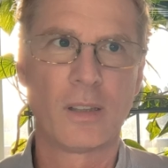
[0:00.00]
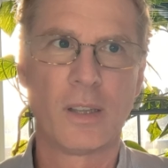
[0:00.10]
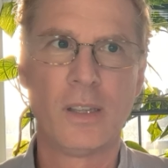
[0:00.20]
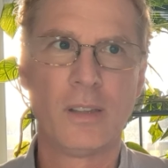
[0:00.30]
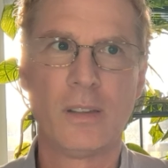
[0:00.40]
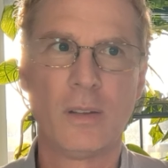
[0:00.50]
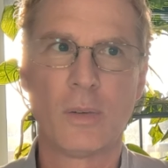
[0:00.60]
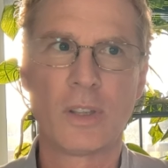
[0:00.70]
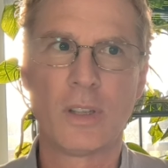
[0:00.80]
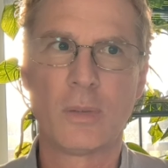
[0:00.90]
He,
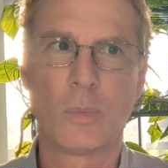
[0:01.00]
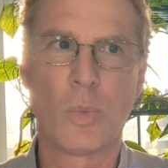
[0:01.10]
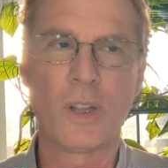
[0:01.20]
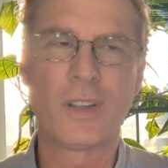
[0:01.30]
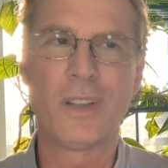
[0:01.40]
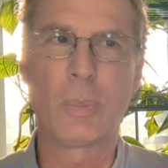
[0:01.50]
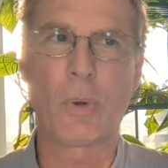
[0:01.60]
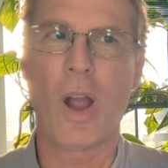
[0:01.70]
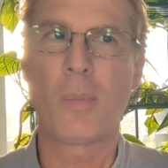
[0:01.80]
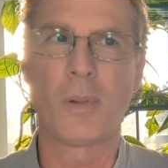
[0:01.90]
what, what's his
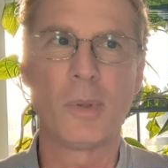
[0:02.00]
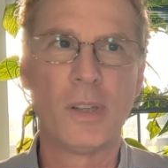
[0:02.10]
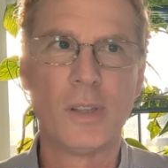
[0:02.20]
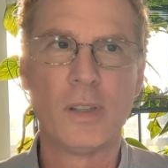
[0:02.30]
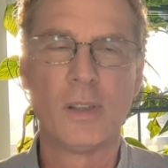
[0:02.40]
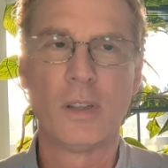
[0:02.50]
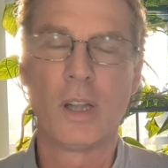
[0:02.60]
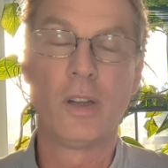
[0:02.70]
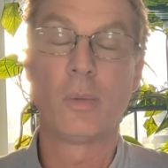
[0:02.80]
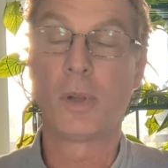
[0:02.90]
problem?
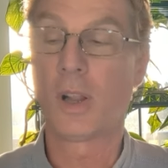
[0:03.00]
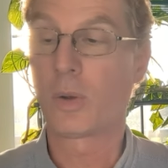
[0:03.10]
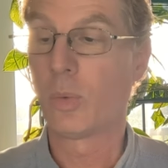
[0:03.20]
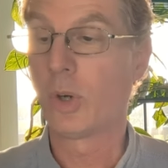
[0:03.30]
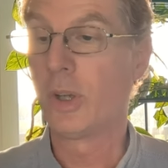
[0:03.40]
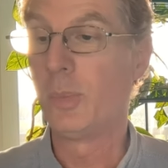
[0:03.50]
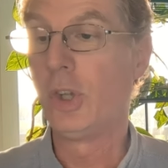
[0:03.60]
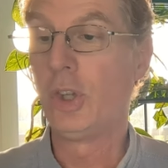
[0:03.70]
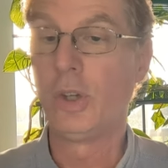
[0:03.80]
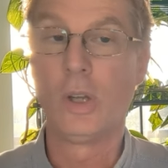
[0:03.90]
And they'll be like, well, what do you
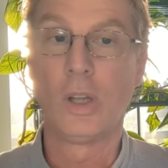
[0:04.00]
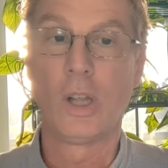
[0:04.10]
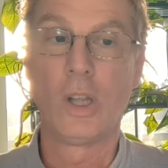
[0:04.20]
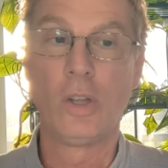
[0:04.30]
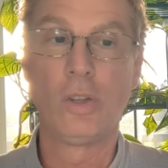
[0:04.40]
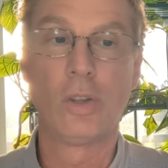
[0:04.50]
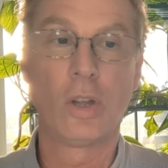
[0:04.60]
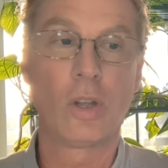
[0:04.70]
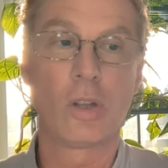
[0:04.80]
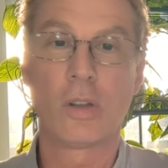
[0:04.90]
mean? He's,
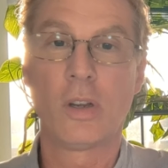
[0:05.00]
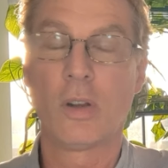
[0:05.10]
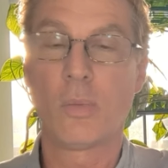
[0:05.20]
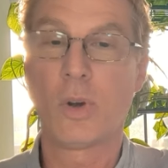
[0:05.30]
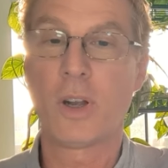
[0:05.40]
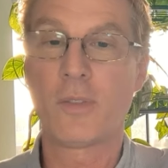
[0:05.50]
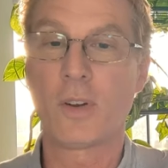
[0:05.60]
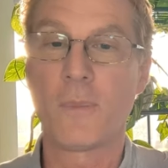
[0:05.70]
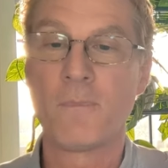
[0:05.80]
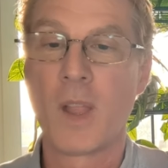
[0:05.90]
uh, you know,
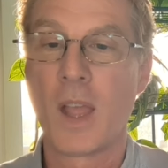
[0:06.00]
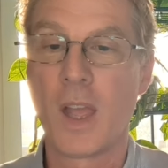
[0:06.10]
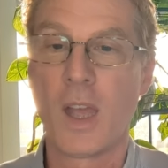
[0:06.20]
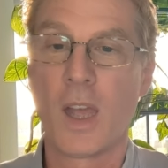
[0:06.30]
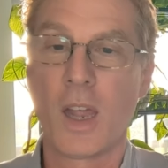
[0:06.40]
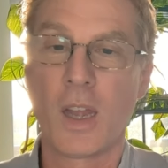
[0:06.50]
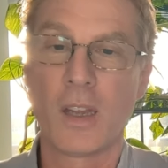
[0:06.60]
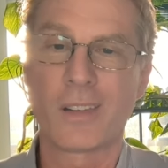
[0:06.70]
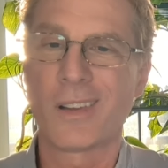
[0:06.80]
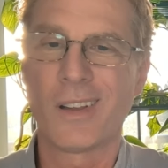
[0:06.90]
whatever. And
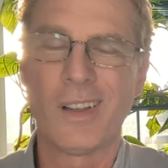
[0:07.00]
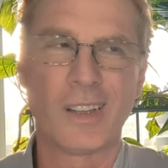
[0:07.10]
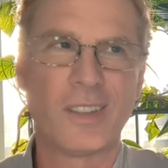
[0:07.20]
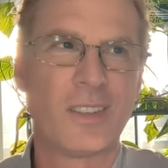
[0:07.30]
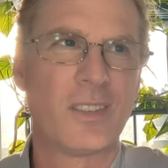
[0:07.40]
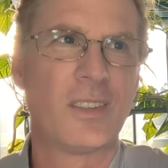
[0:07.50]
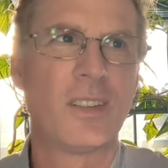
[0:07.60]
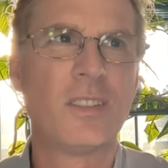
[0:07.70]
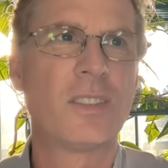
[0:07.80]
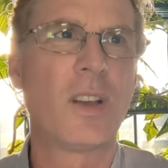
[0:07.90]
it's uh,
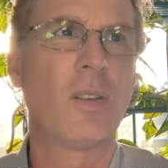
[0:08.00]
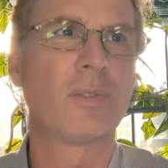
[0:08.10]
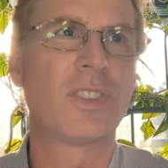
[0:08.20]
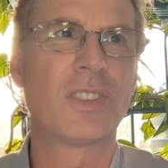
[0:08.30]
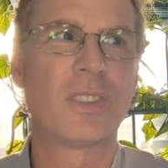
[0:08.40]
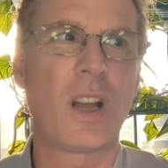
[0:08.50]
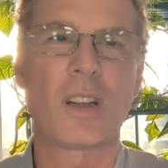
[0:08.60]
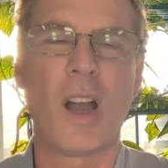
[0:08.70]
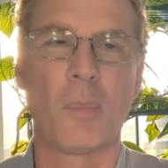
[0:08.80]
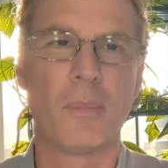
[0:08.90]
he's so stuck
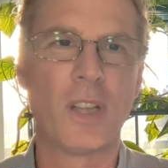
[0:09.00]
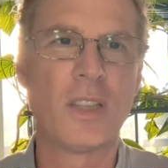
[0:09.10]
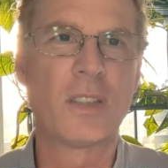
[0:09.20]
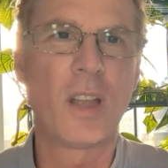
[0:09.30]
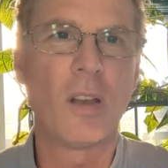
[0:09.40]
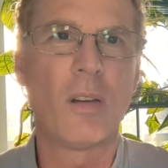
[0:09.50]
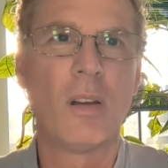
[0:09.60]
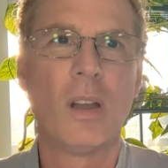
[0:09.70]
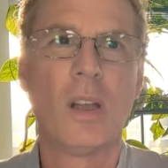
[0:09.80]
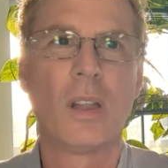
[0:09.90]
up. He's so,
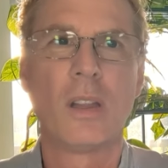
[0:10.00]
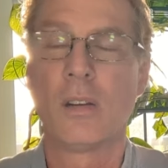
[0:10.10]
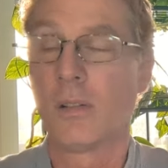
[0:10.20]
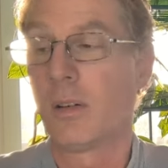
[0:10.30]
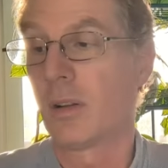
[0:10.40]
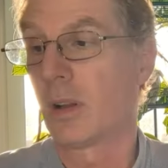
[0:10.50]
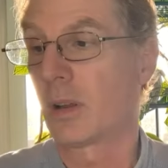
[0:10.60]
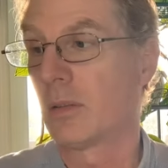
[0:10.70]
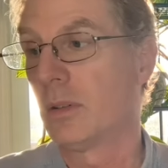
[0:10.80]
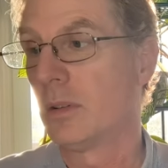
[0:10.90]
you know, and they're
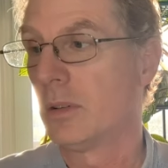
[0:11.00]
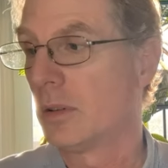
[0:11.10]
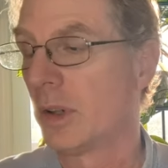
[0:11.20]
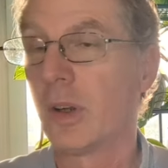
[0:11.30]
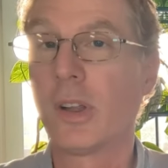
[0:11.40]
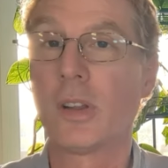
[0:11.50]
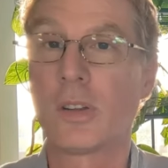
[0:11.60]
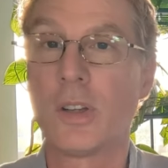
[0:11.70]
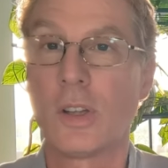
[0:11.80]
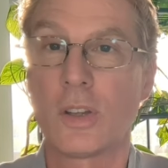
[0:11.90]
like, well, you know,
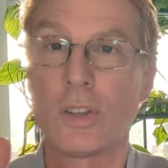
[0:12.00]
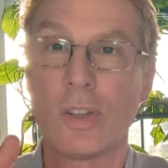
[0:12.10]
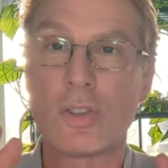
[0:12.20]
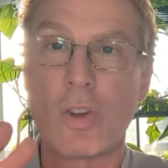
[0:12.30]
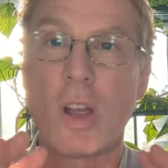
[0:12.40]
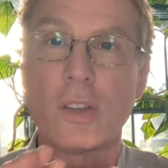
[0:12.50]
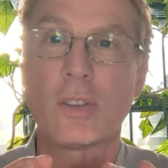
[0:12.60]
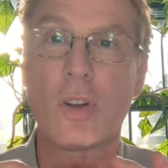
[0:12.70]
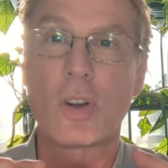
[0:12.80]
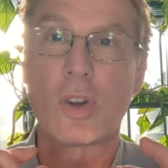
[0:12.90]
they'll, they'll try and
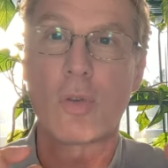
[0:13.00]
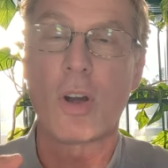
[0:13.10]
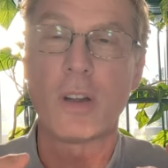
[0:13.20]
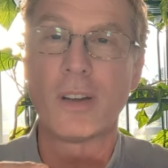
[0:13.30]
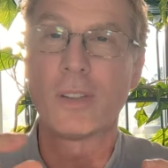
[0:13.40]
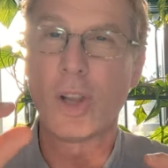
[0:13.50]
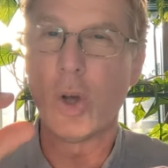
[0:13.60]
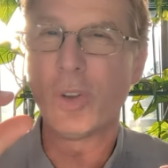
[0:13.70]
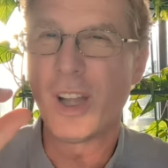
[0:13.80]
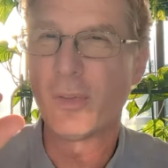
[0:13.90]
talk crud,
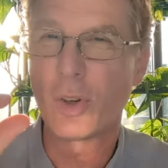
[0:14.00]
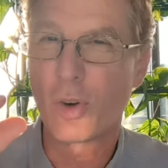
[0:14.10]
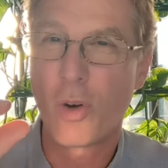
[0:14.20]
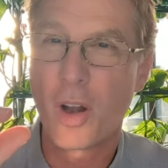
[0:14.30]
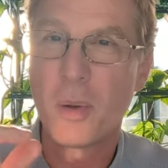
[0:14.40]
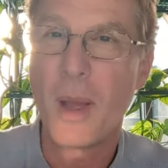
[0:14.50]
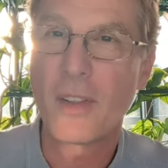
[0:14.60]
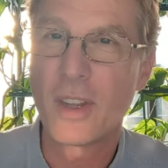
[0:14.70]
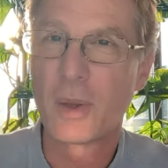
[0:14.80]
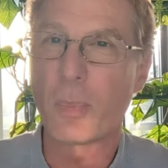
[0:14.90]
low level crud
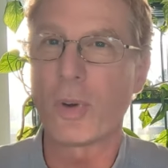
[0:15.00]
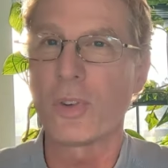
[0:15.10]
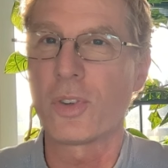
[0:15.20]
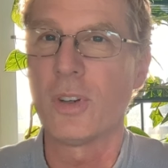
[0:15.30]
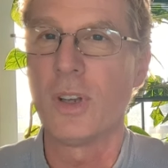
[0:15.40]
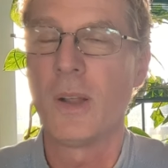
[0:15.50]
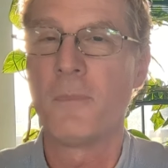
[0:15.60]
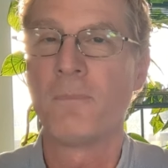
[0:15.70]
about this person